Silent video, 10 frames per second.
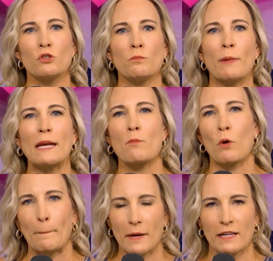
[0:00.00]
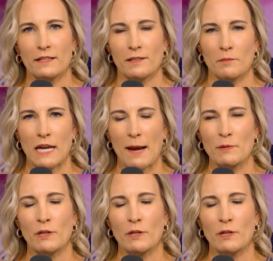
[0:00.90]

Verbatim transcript: to make more money sometimes,